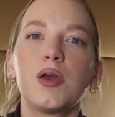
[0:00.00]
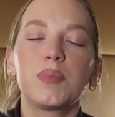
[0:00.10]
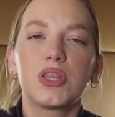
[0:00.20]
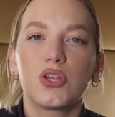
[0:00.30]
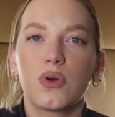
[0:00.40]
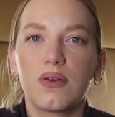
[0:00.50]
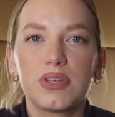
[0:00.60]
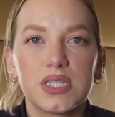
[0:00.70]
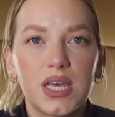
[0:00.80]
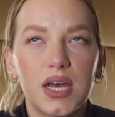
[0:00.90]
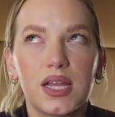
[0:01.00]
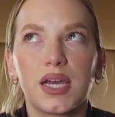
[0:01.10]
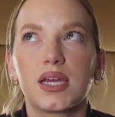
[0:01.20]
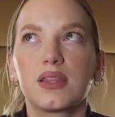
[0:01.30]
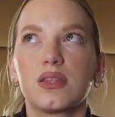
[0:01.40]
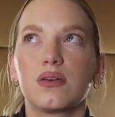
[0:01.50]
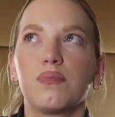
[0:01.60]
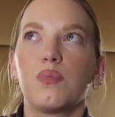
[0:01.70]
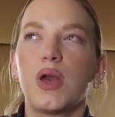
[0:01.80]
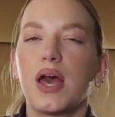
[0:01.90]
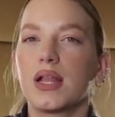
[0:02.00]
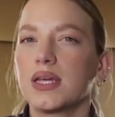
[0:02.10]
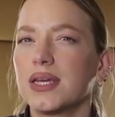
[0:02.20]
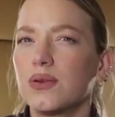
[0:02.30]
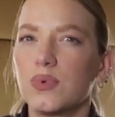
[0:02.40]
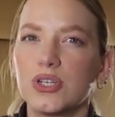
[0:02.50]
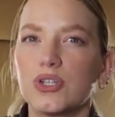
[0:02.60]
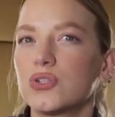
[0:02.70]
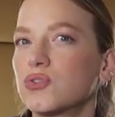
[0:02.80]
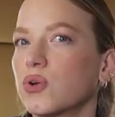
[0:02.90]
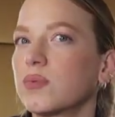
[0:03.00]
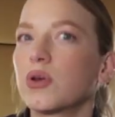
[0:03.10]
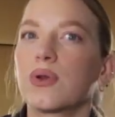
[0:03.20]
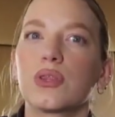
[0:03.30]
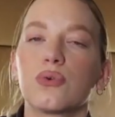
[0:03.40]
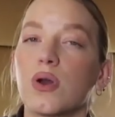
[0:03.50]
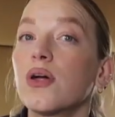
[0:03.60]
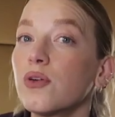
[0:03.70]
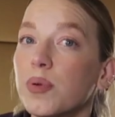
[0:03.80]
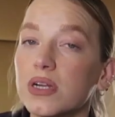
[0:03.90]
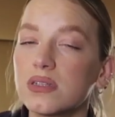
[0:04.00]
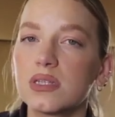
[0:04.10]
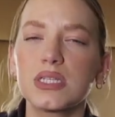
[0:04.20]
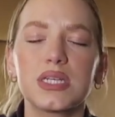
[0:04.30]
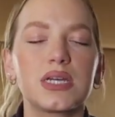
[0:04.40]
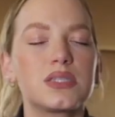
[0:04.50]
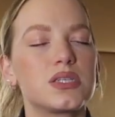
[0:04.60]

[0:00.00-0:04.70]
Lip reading: but then you obviously had like the Elliot winter storm going through other parts of the state.